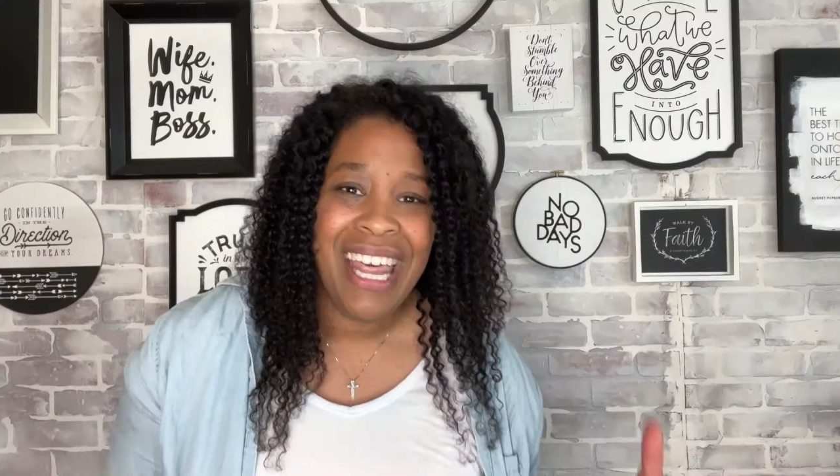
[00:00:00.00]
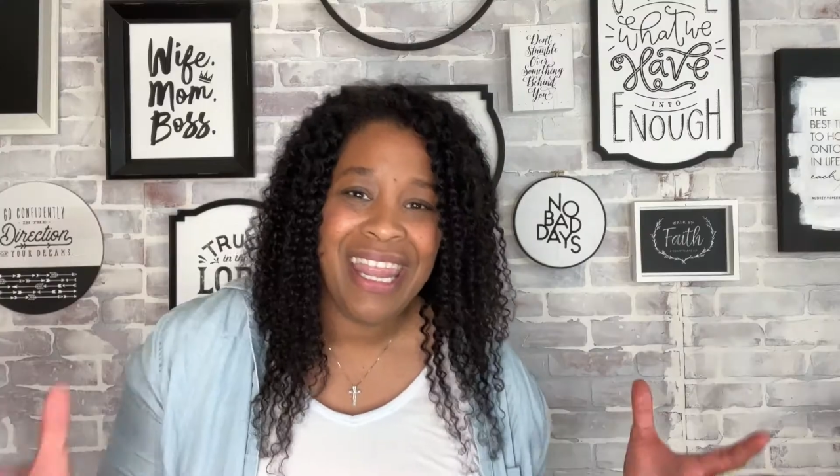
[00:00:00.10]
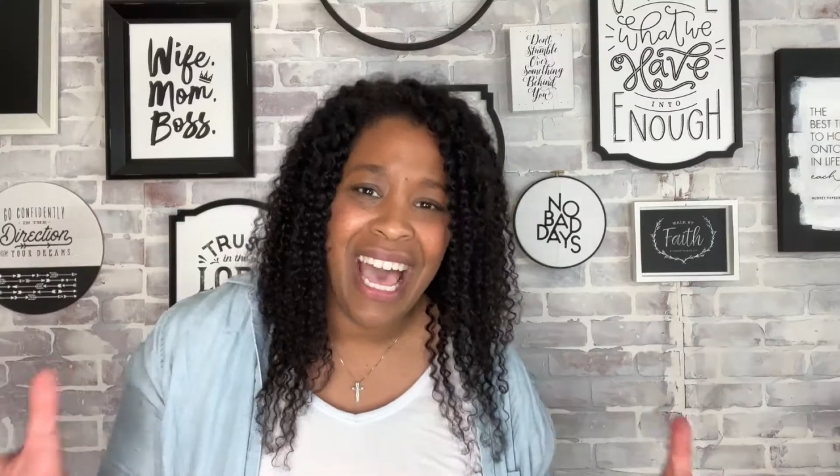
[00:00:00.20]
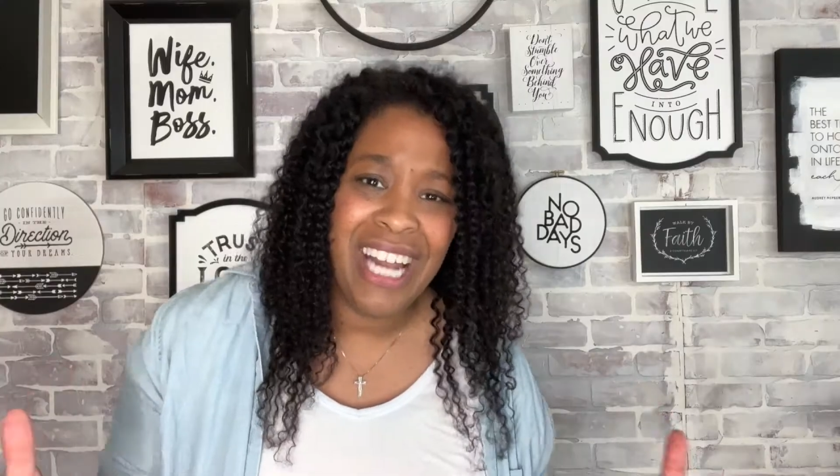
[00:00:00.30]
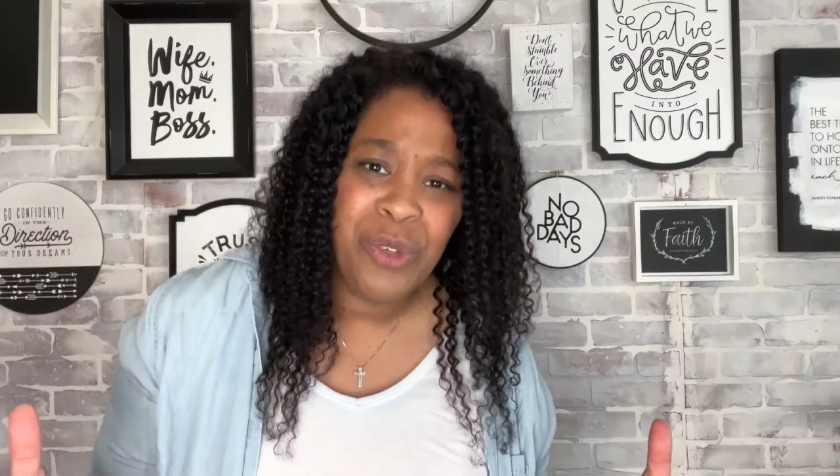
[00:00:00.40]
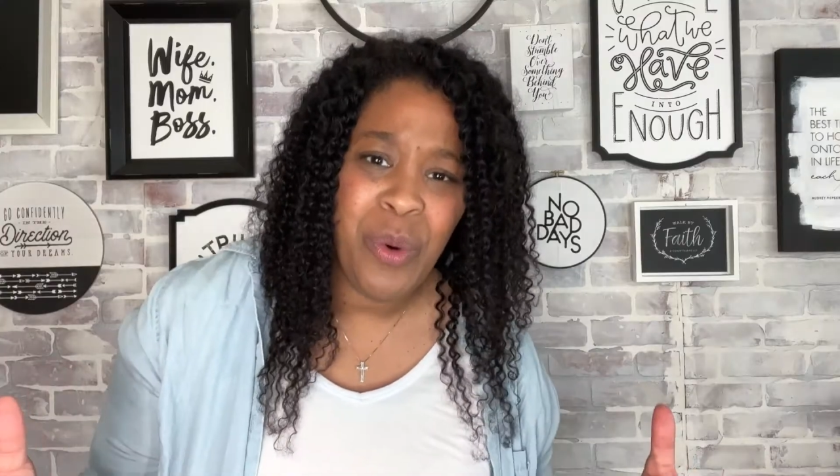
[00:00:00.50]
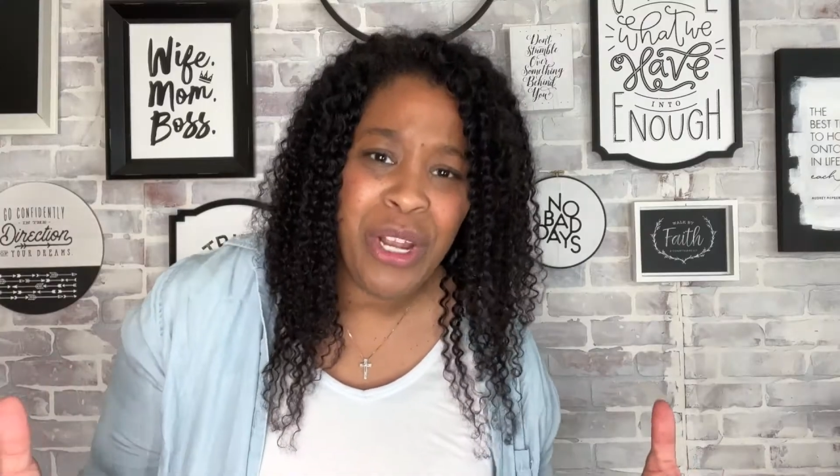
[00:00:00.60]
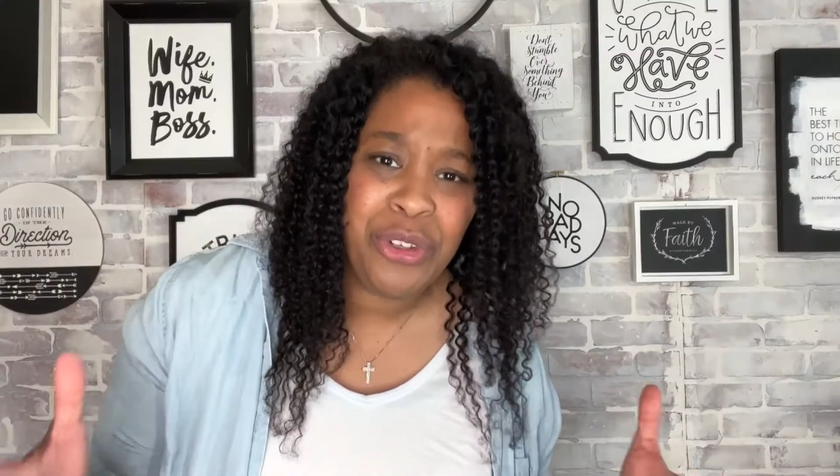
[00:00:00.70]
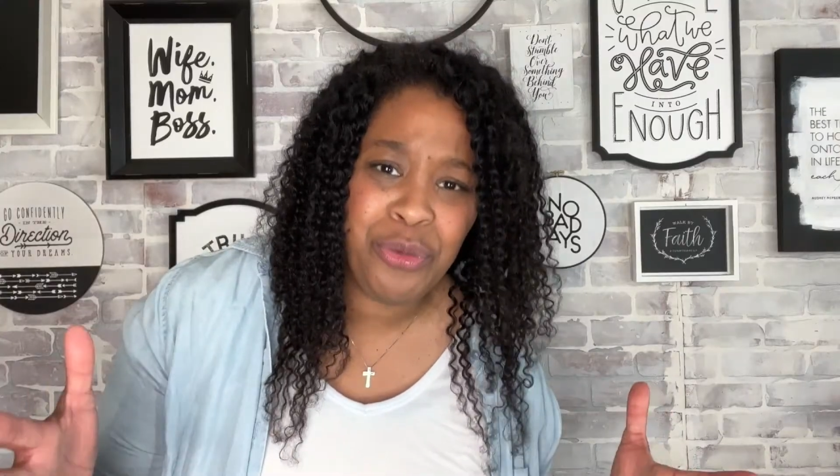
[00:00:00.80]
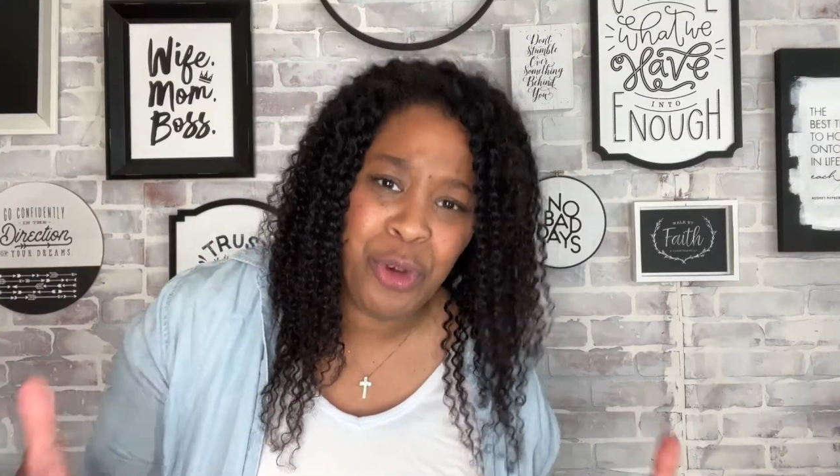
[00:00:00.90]
That's
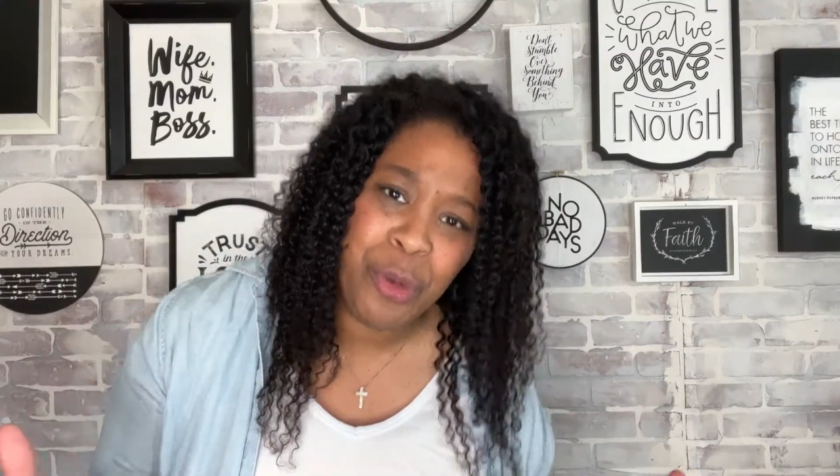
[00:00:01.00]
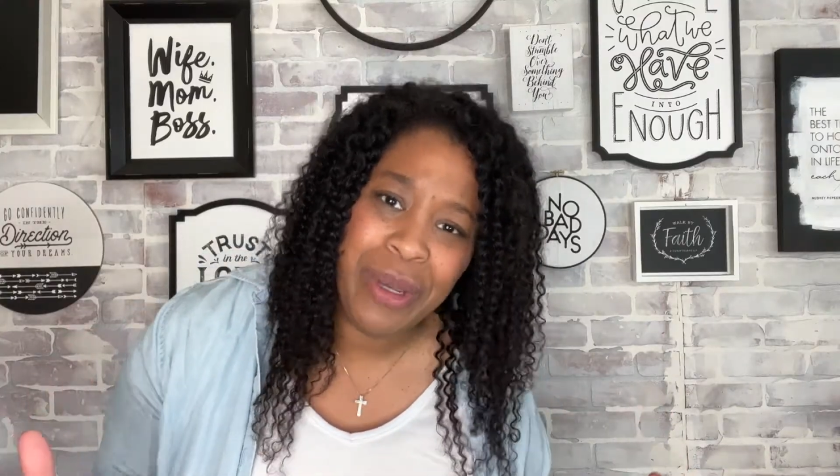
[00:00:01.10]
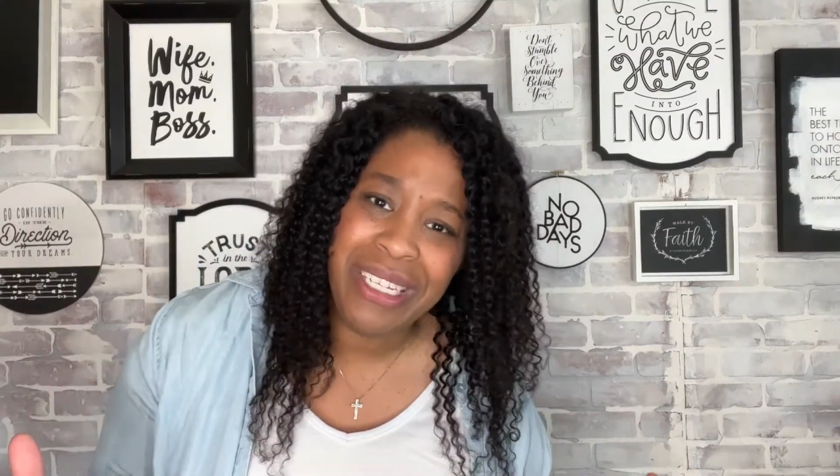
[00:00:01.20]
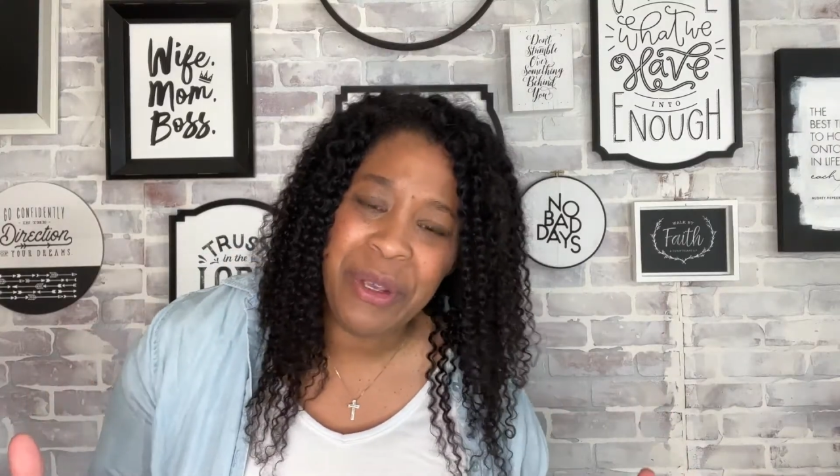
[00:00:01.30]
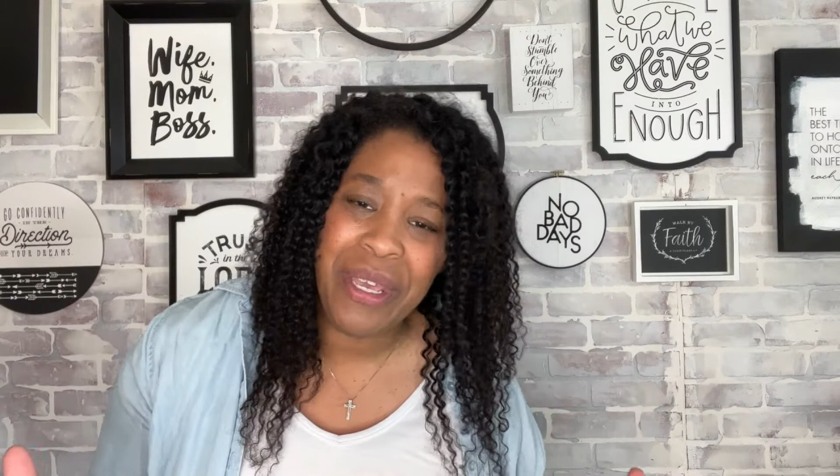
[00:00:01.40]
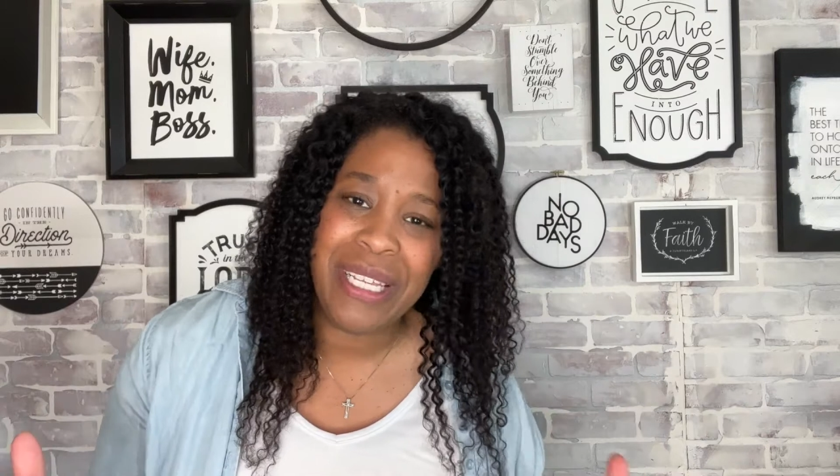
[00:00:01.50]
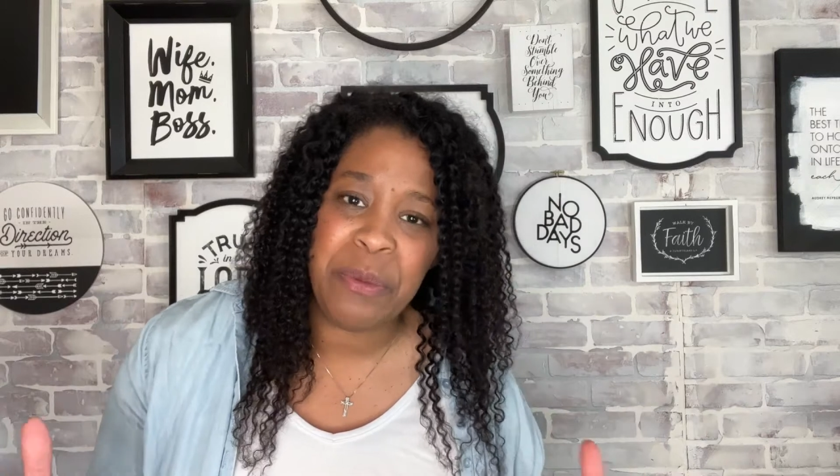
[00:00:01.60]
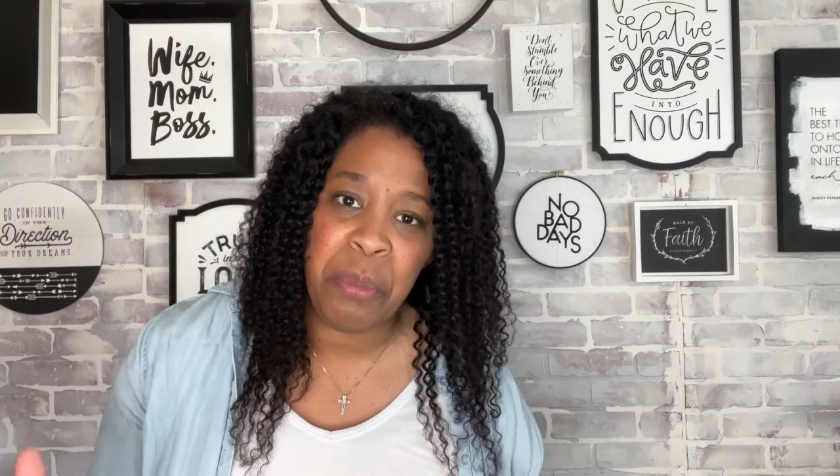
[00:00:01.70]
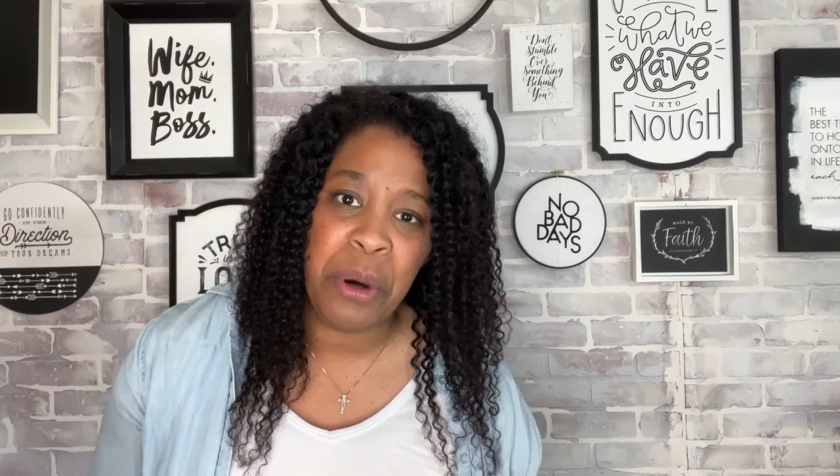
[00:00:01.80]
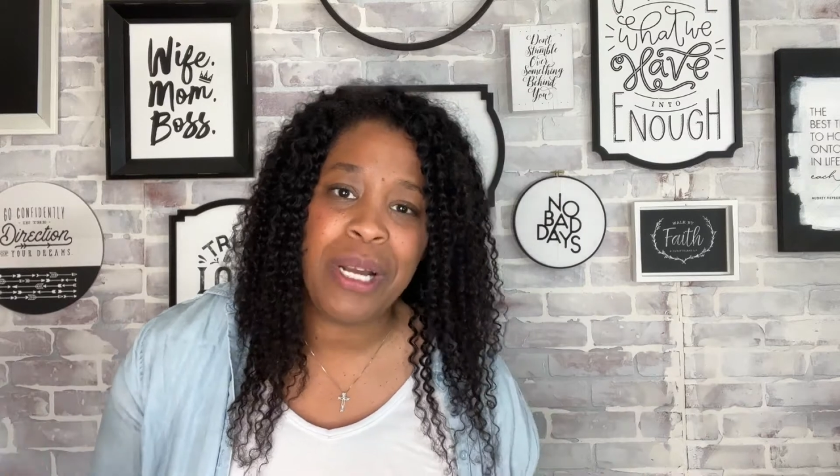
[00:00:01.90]
what drew me to these
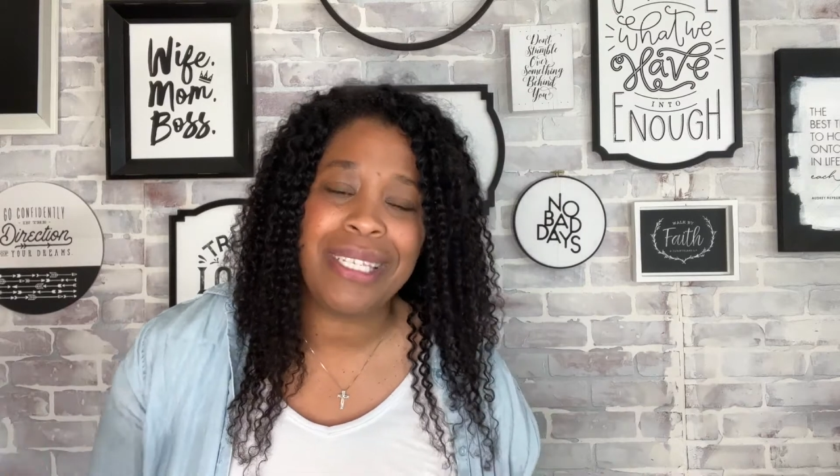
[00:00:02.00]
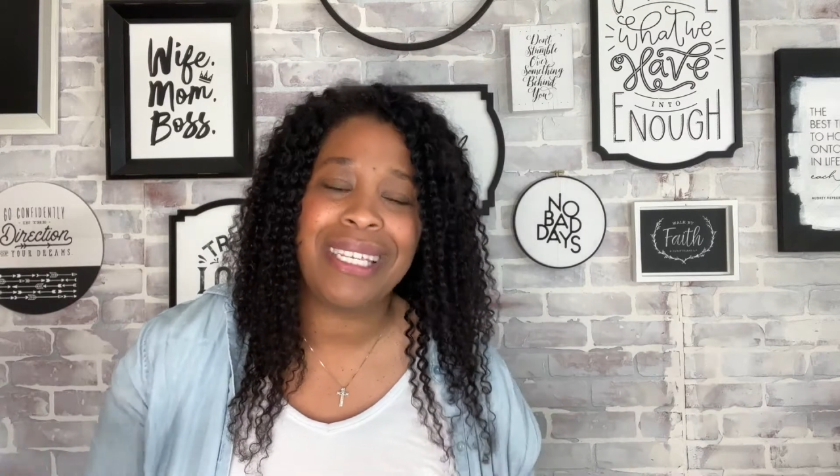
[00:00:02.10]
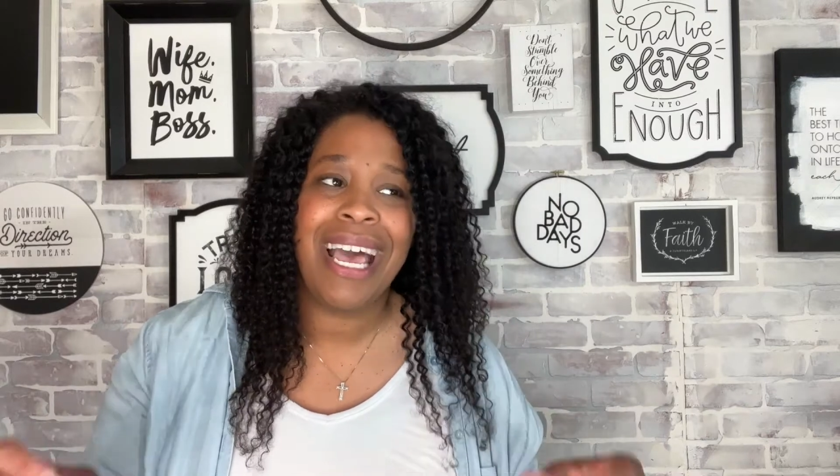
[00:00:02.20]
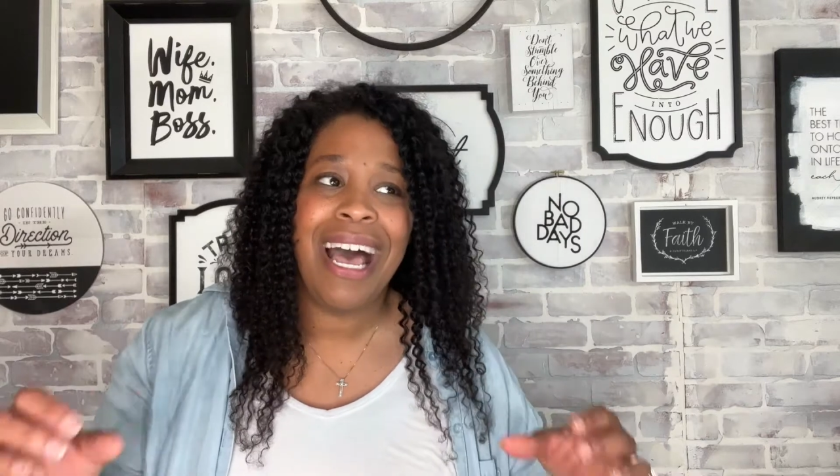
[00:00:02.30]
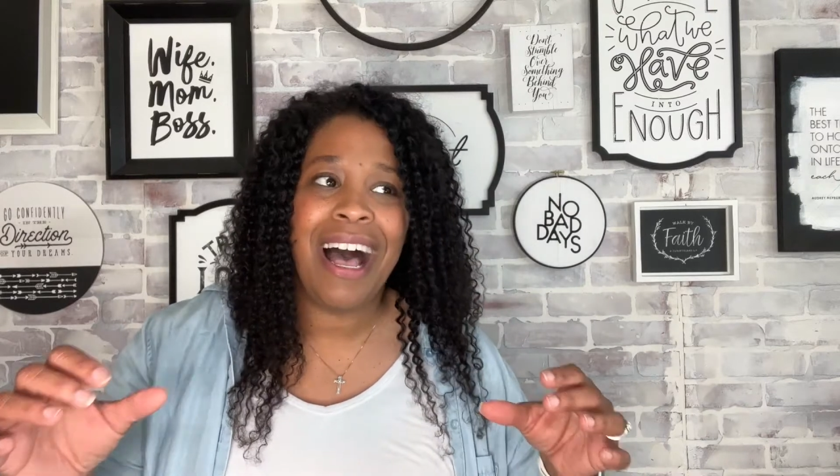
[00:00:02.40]
books,